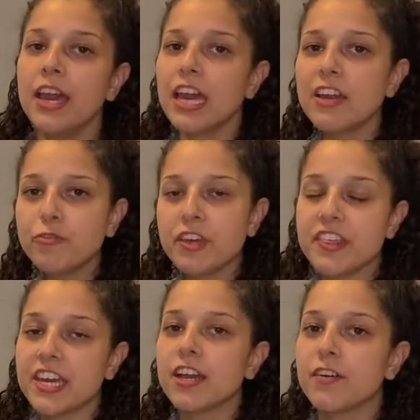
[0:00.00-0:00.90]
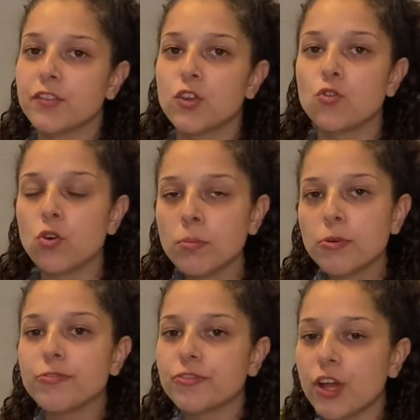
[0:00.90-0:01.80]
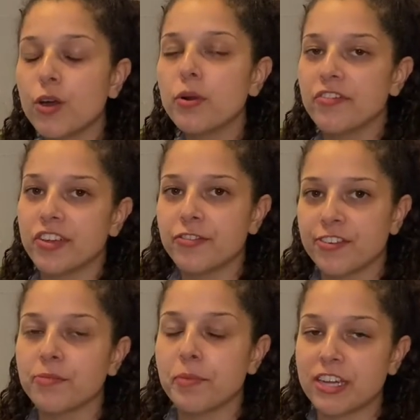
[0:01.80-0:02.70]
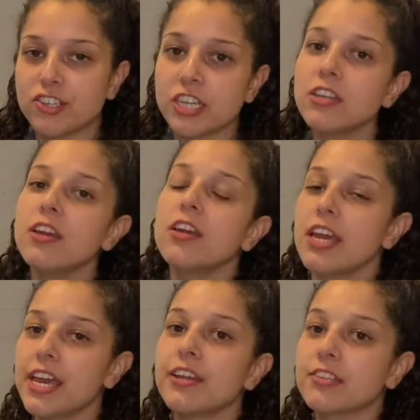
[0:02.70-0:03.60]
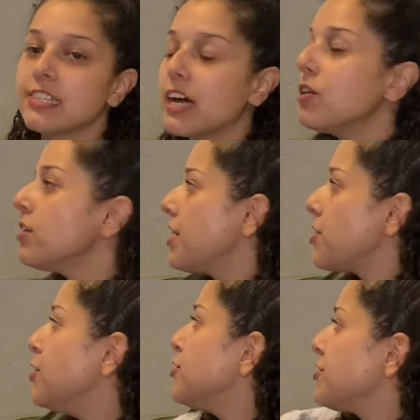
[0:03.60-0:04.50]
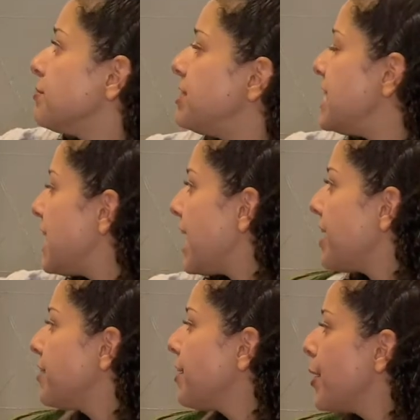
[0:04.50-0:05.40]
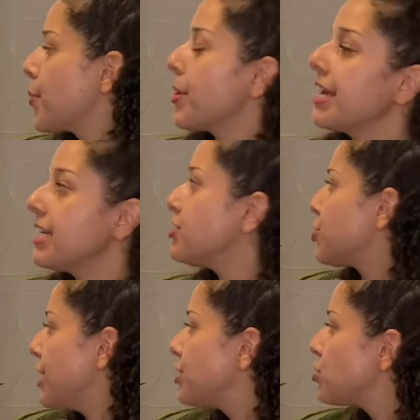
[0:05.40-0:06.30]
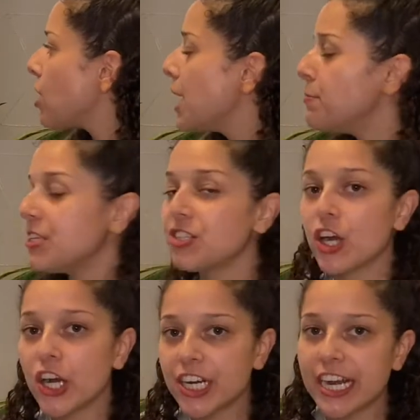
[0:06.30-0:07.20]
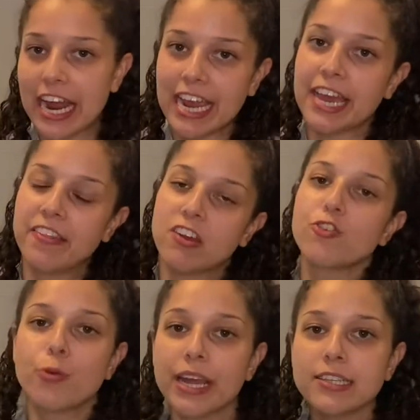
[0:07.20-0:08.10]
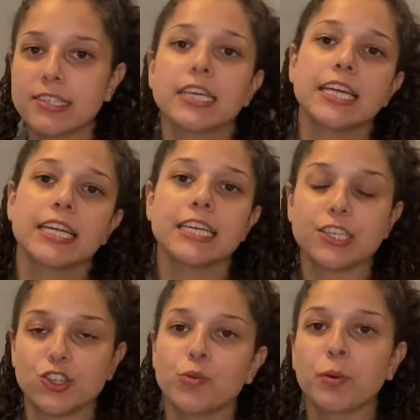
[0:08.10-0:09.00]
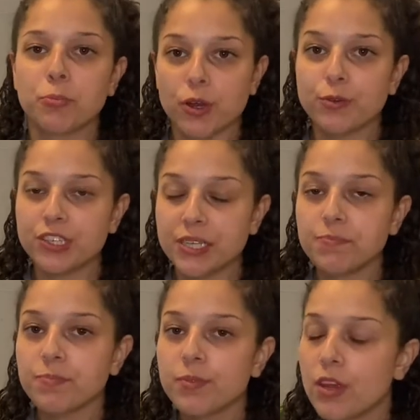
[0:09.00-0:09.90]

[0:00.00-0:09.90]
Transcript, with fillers: If we think of the normal flow of information in a cell, it goes from DNA where it gets transcribed into RNA and then translated into a protein.